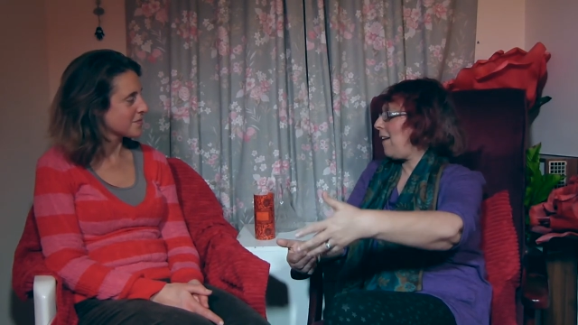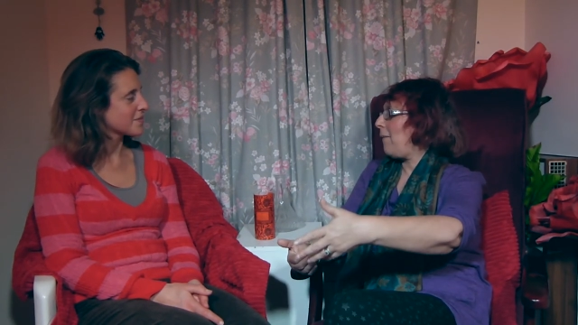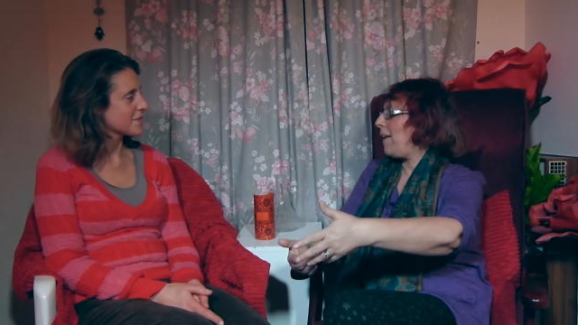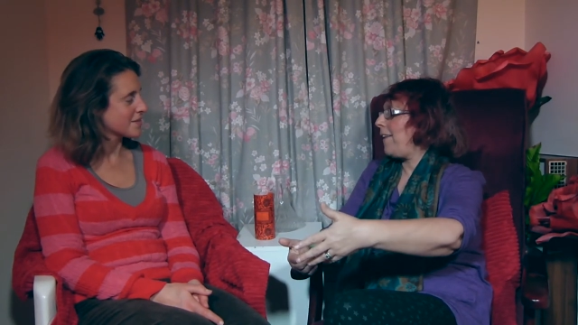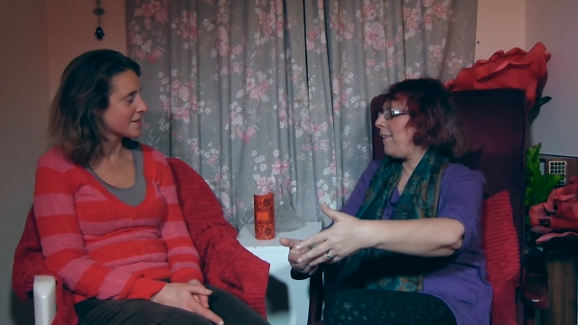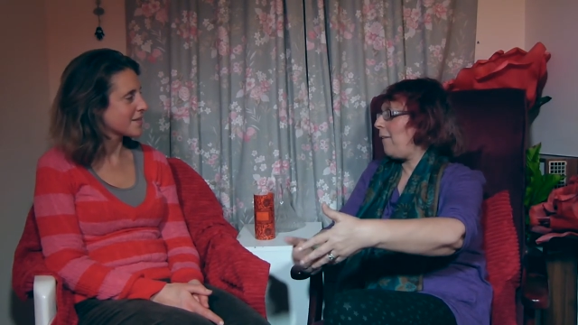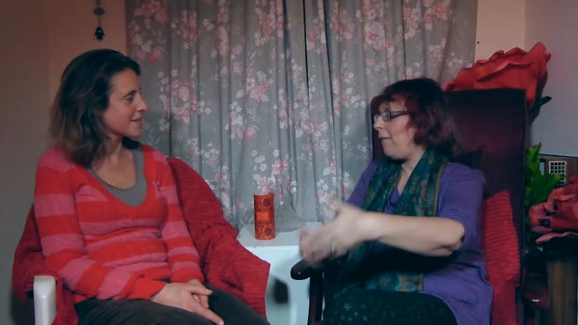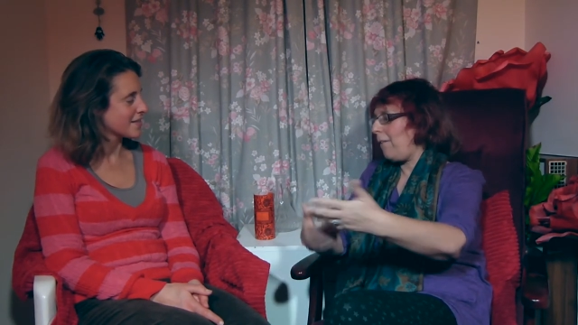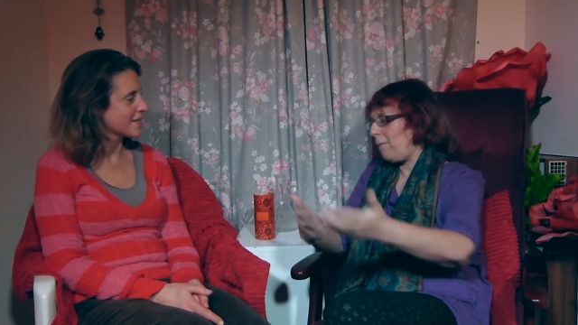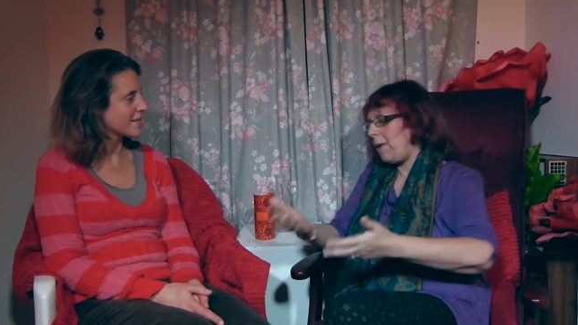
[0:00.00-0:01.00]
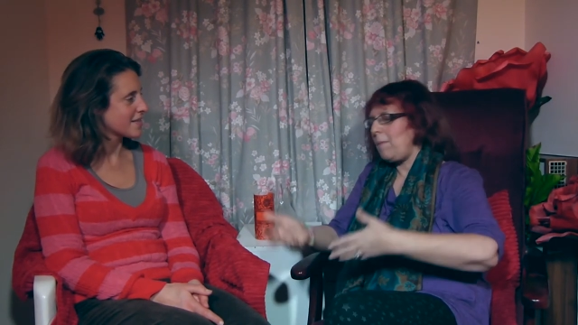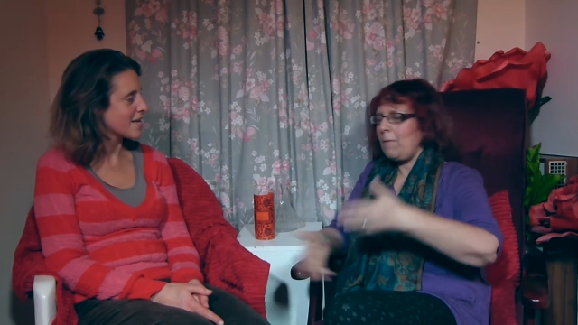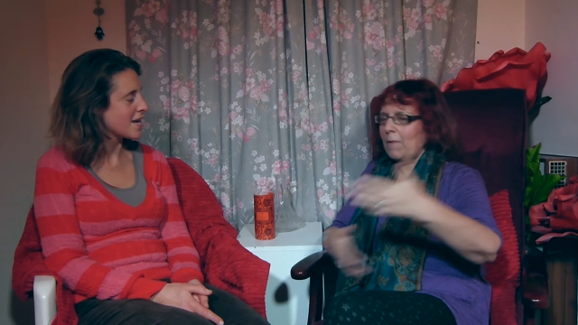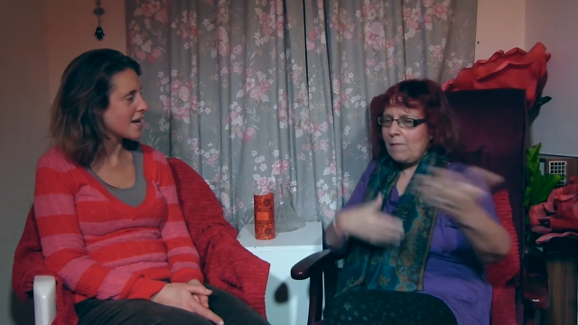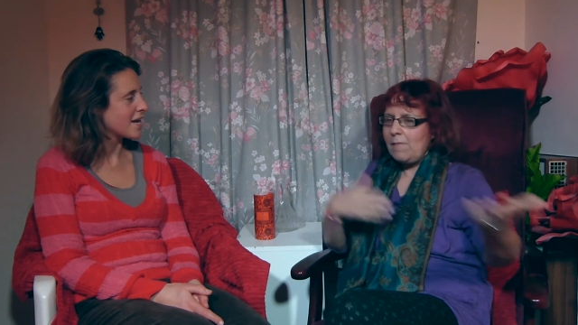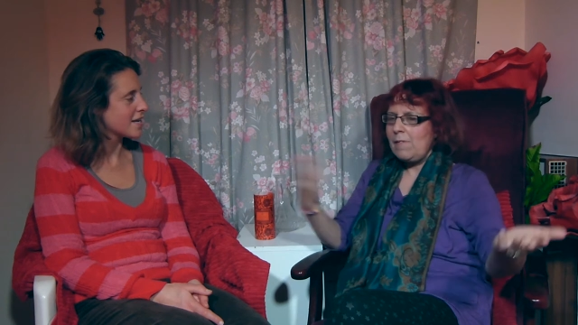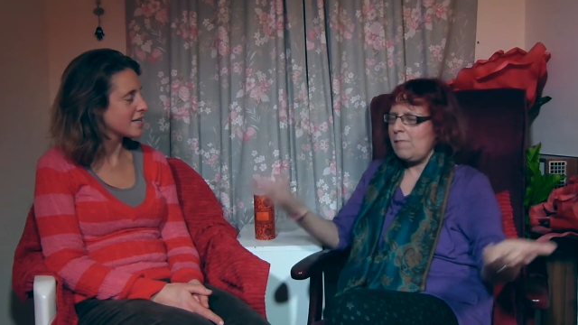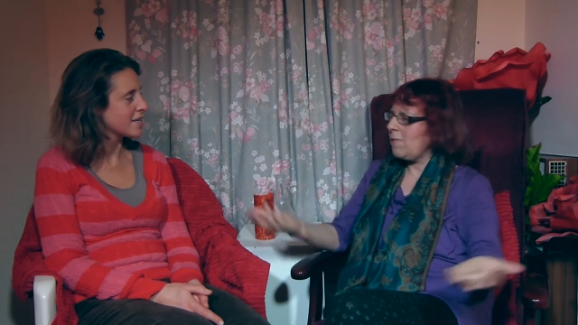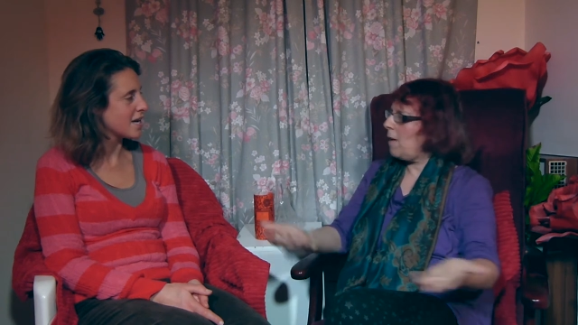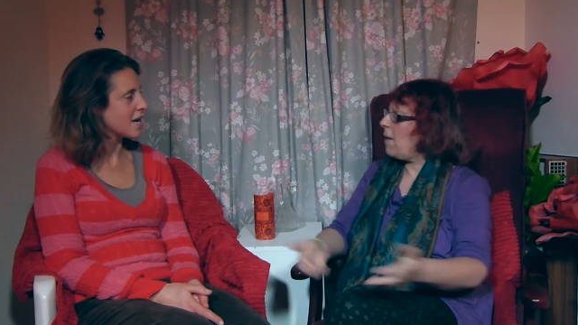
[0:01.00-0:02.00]
Speaker 1: that way, or maybe yeah,
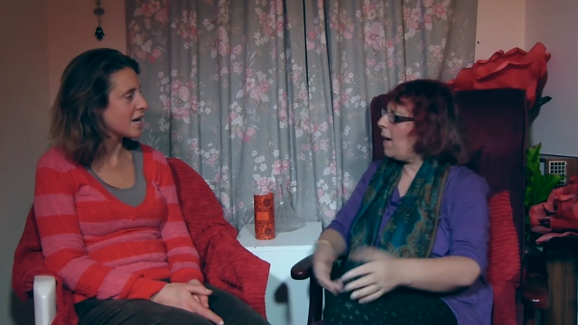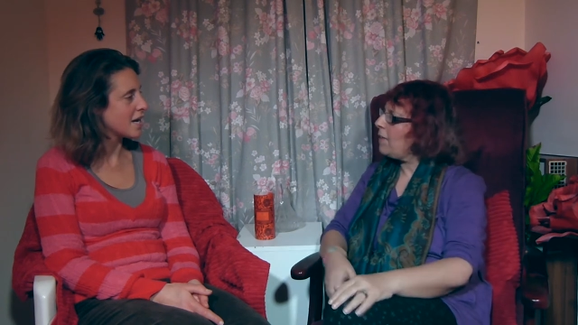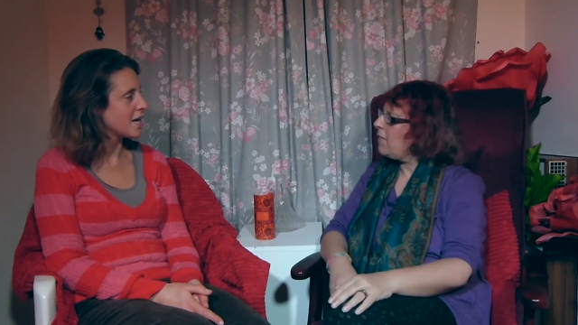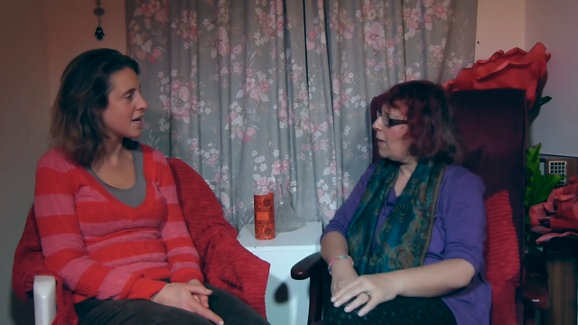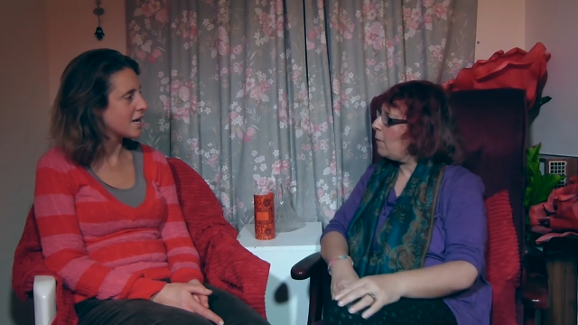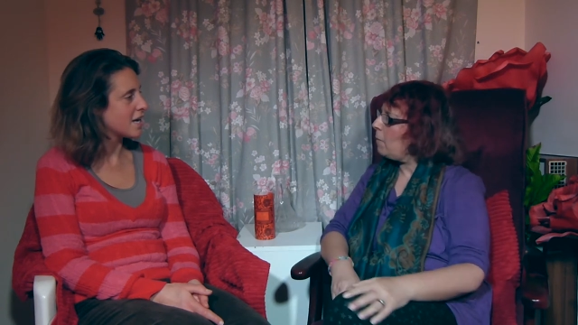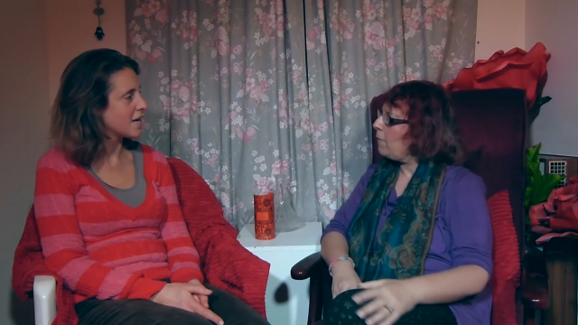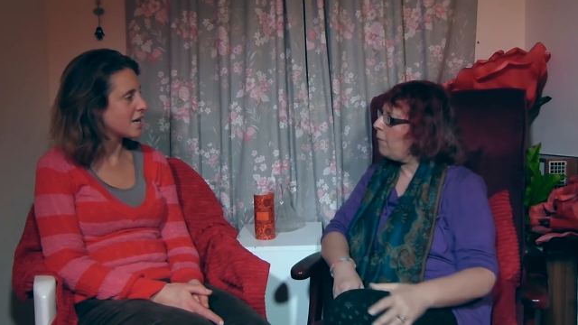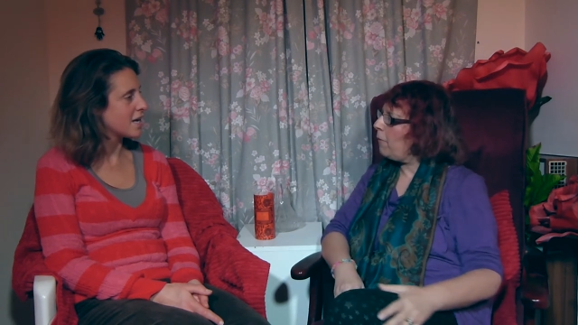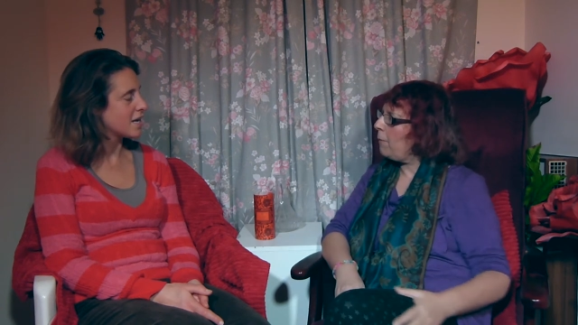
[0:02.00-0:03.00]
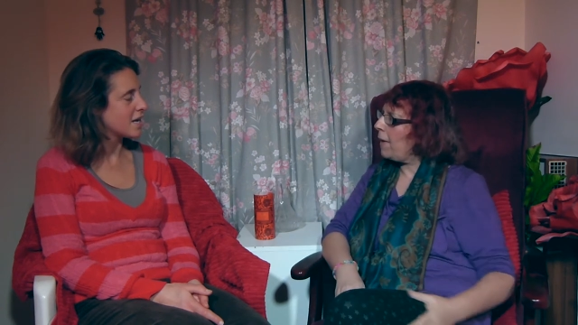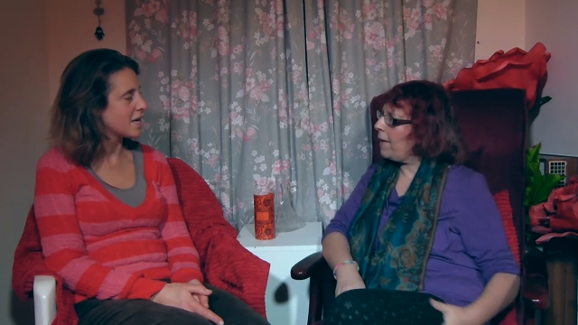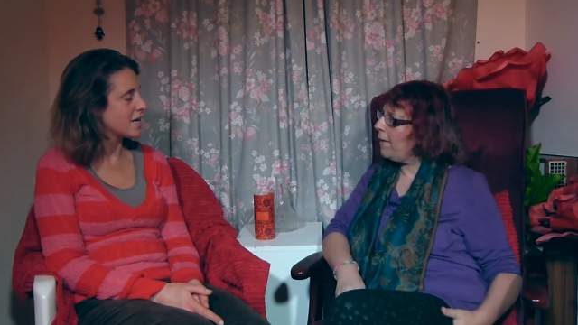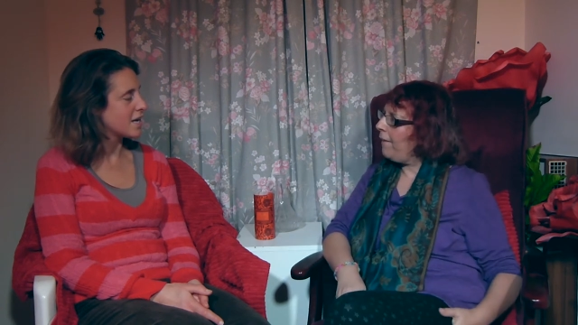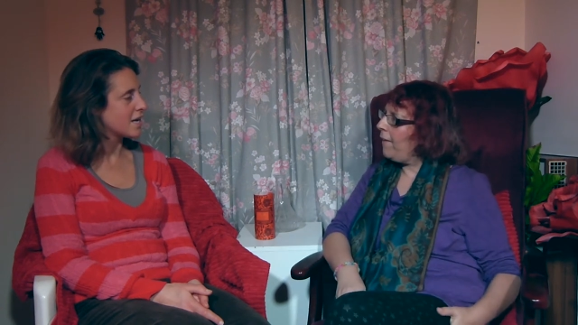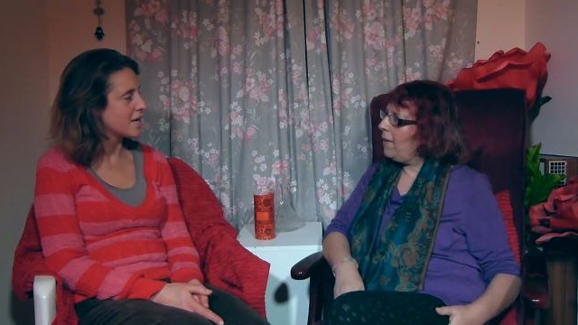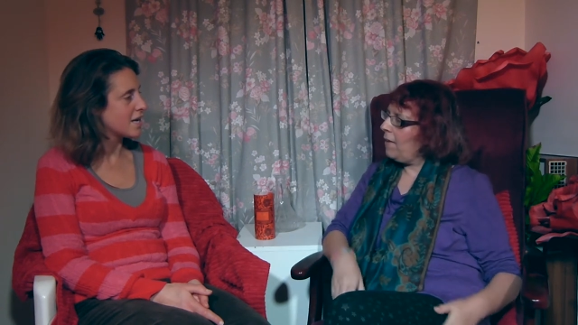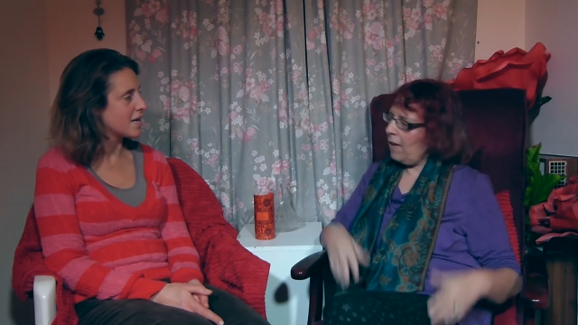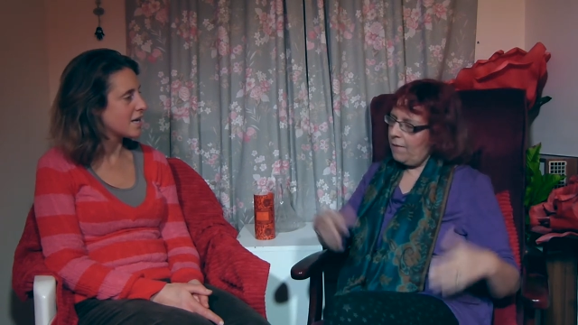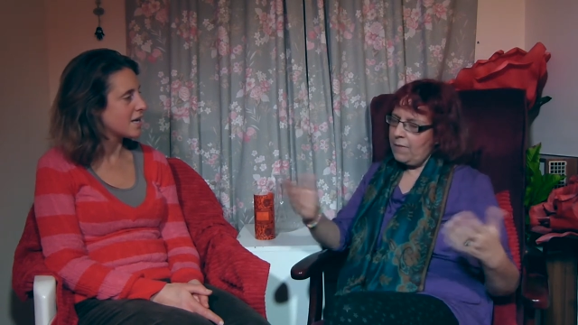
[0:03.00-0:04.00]
when yeah. I'm acting and performing
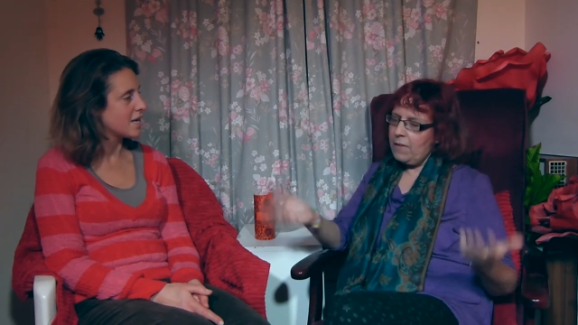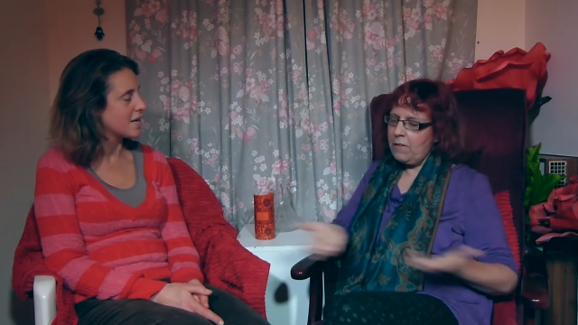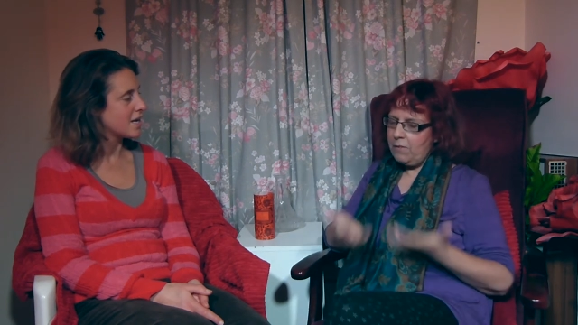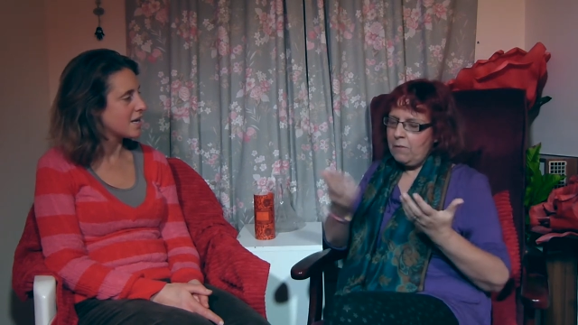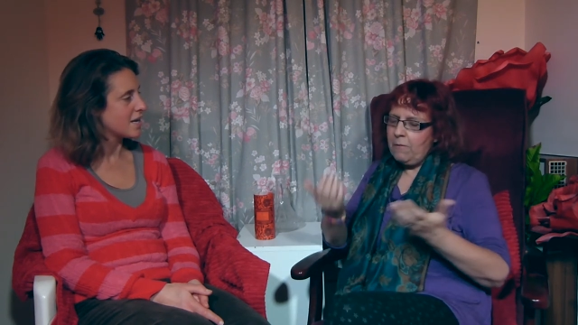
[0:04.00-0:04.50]
and you do